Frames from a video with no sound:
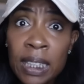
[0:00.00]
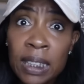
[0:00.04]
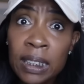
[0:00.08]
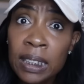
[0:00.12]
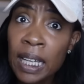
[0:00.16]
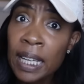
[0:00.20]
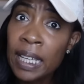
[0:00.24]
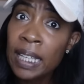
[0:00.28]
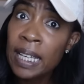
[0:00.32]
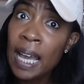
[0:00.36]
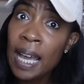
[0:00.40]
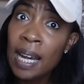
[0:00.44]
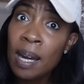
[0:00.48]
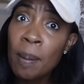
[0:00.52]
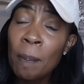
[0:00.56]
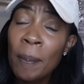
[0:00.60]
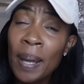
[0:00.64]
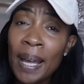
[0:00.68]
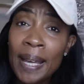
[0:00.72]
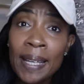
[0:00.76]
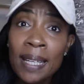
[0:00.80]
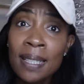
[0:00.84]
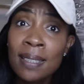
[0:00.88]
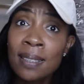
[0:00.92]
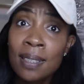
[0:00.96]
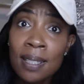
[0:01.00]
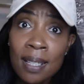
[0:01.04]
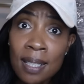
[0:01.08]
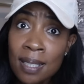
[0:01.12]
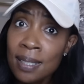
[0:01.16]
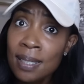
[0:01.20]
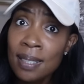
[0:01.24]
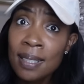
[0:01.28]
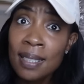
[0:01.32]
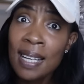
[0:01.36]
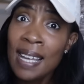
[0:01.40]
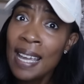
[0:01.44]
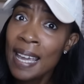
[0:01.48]
they gotta buy a
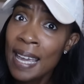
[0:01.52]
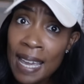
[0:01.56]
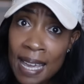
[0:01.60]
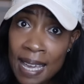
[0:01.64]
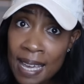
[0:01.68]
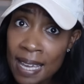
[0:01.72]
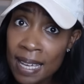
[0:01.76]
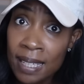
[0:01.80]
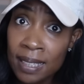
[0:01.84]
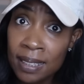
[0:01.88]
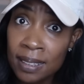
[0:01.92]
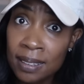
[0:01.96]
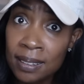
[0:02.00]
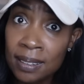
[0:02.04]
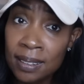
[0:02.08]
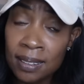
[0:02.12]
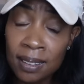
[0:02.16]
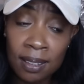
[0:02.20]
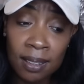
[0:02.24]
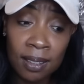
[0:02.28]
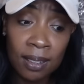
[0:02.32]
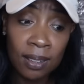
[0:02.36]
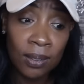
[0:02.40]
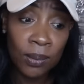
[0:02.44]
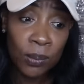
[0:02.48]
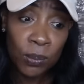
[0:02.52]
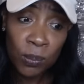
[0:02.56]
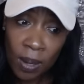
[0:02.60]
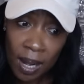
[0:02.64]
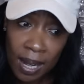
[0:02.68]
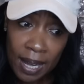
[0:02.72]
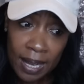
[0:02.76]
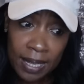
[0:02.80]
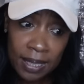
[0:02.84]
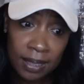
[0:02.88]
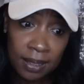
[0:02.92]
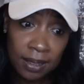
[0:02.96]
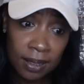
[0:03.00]
dozen eggs,
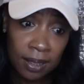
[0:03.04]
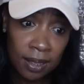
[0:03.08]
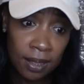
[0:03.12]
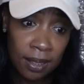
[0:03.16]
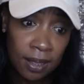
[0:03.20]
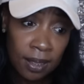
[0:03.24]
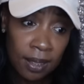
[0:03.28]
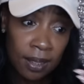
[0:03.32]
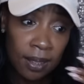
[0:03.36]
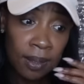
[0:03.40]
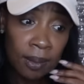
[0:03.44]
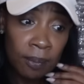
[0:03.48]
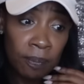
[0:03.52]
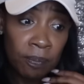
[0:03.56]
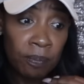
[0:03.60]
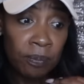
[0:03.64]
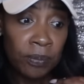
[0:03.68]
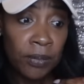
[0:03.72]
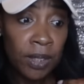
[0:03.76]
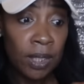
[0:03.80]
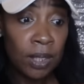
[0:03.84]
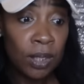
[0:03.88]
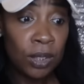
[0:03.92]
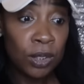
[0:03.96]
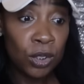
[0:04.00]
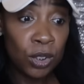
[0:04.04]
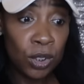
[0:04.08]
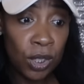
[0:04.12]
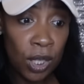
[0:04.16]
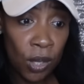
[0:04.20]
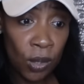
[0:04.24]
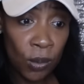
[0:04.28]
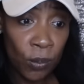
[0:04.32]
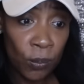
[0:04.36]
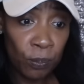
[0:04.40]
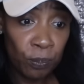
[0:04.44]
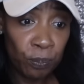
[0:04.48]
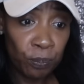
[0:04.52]
right?
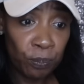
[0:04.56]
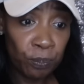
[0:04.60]
So